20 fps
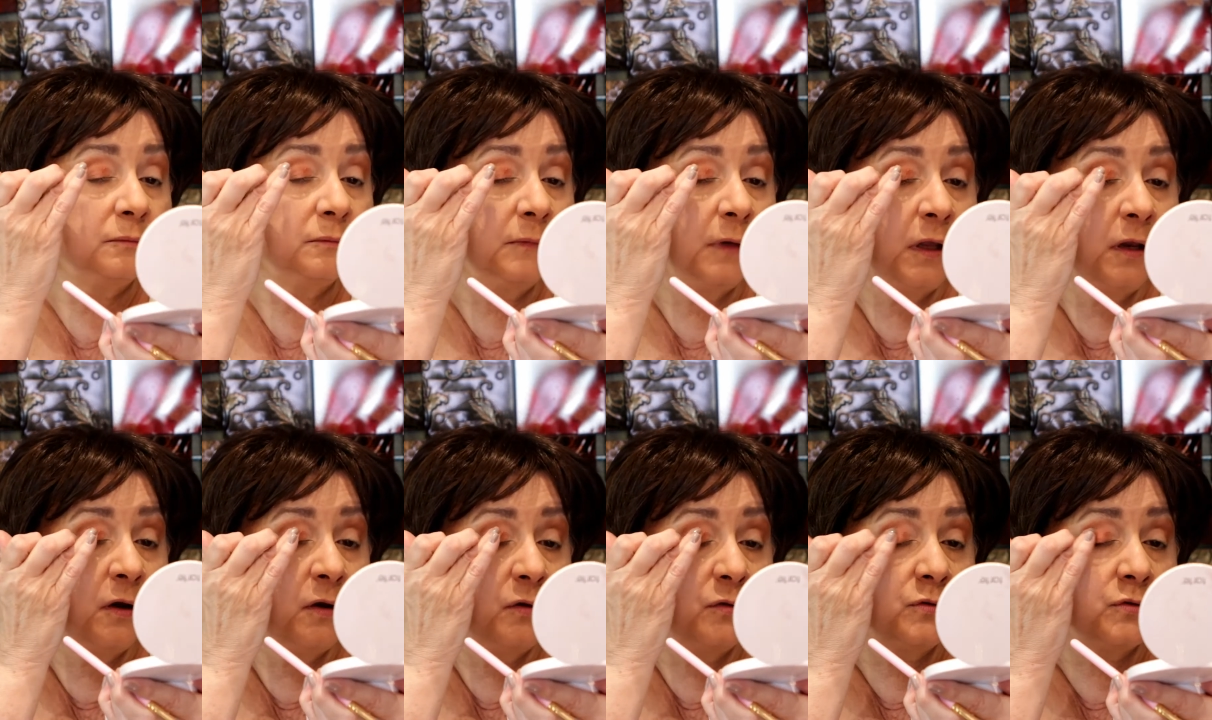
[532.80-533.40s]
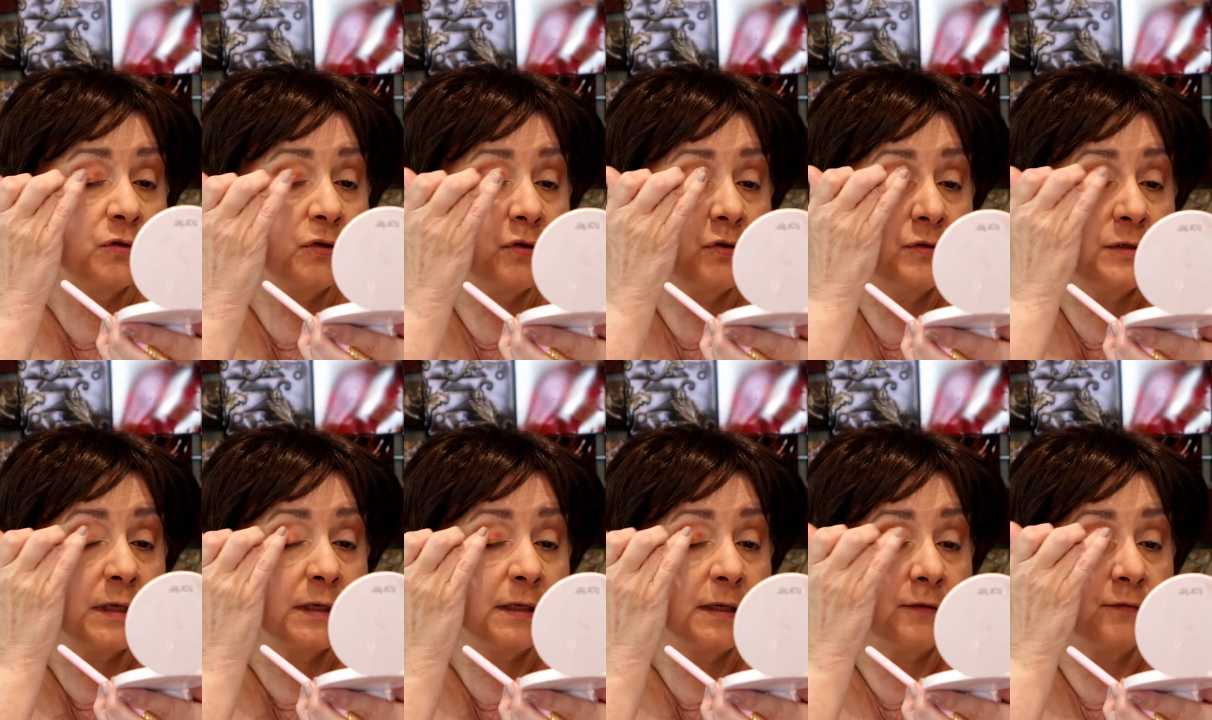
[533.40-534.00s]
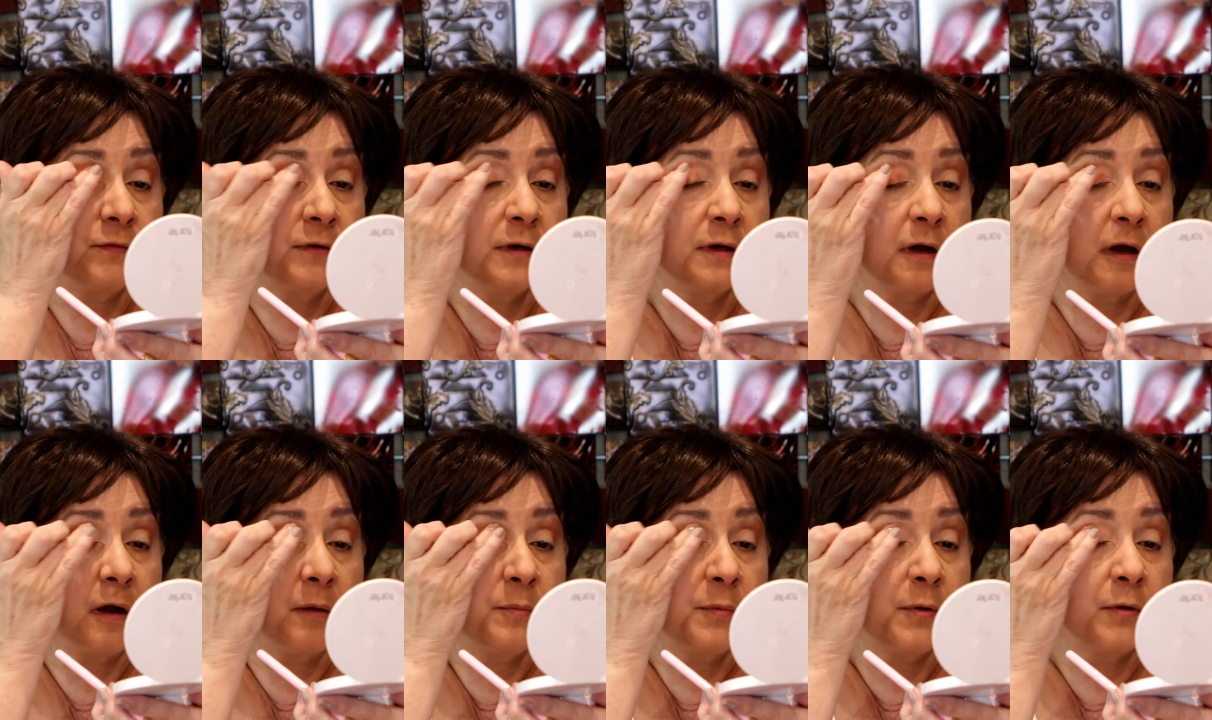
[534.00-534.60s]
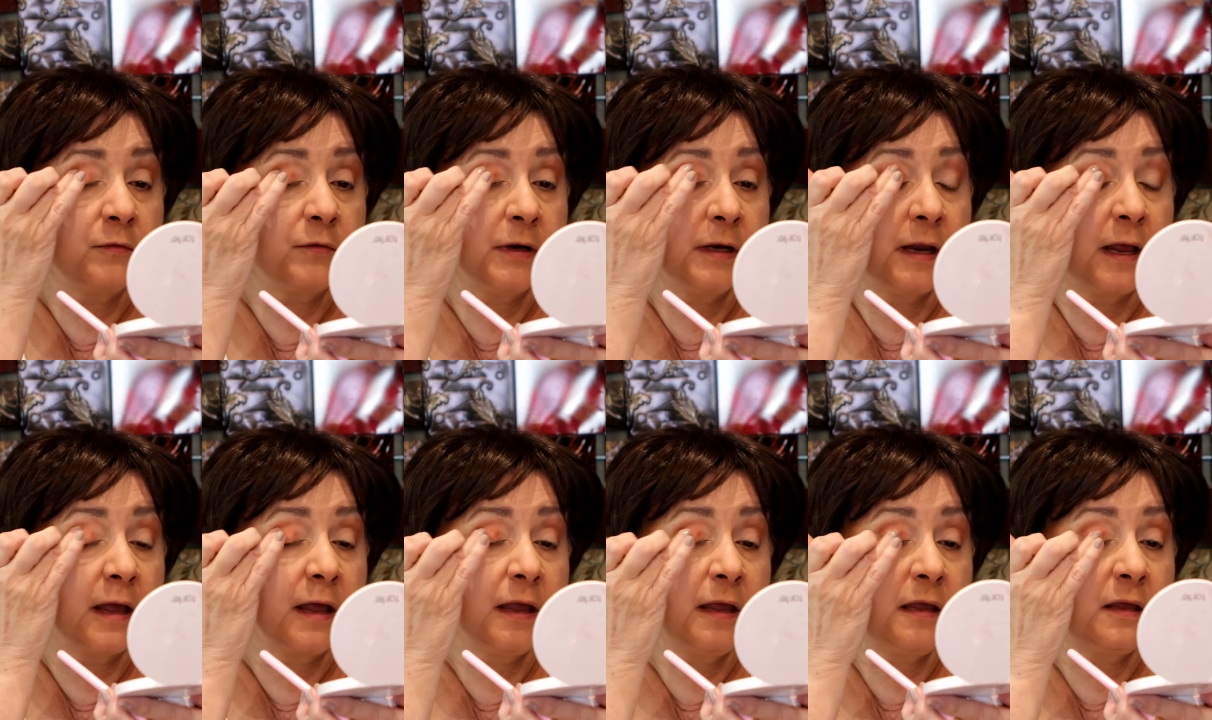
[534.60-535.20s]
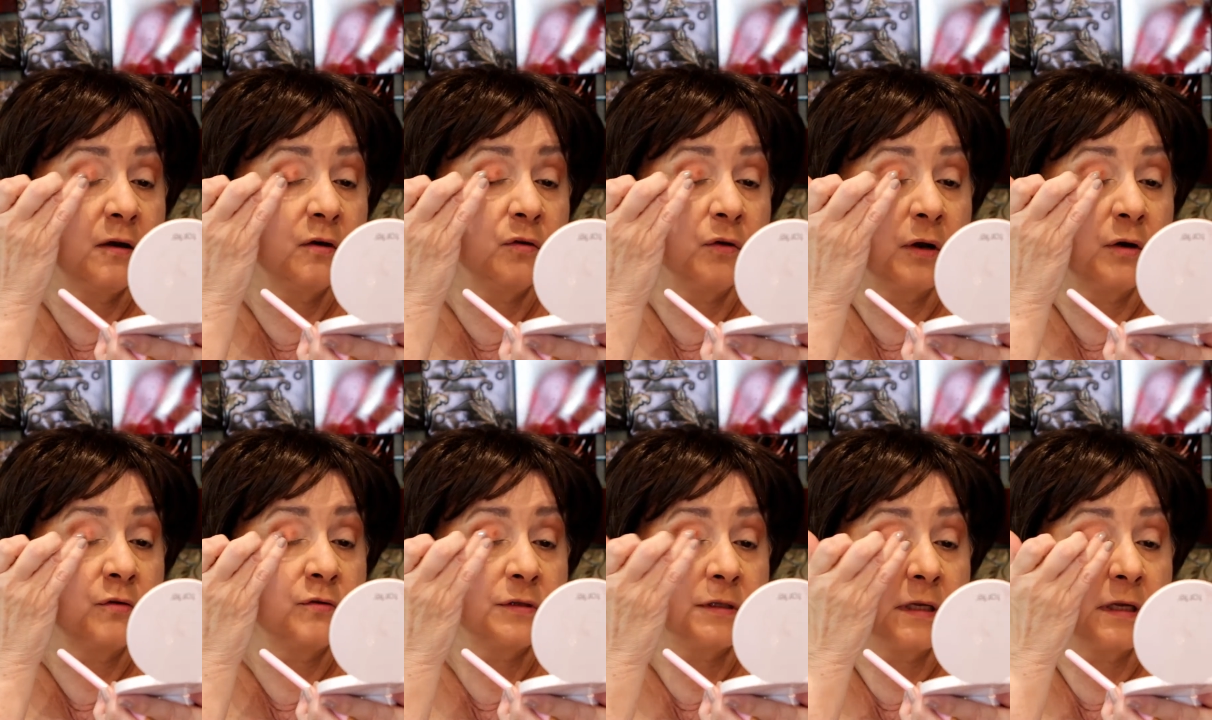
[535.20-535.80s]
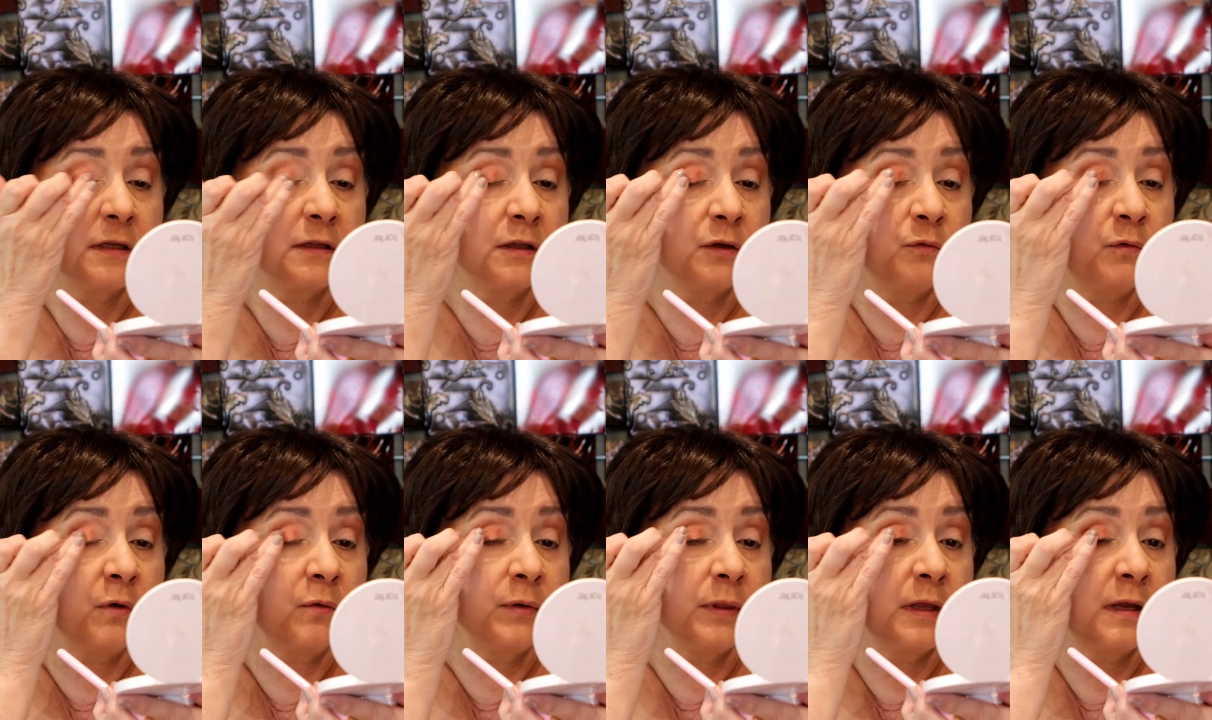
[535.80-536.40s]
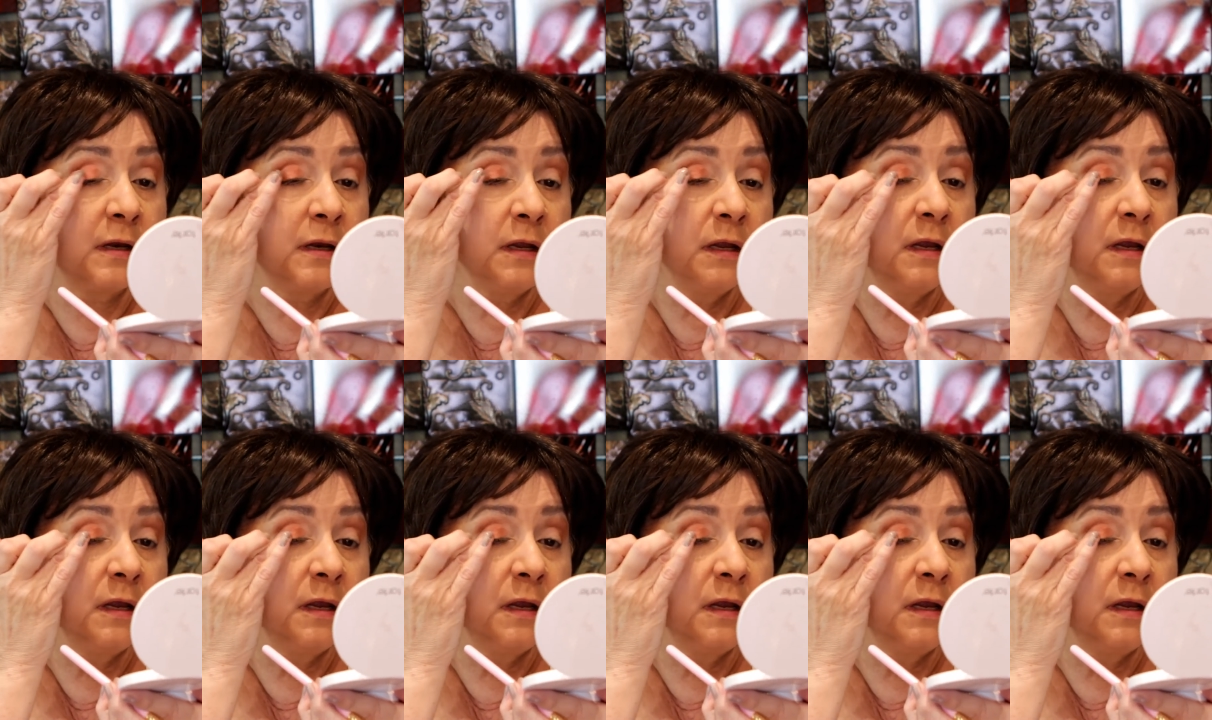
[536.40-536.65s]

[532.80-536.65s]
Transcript: you know, to use a different cup every day. You know, I don't see anything wrong with it.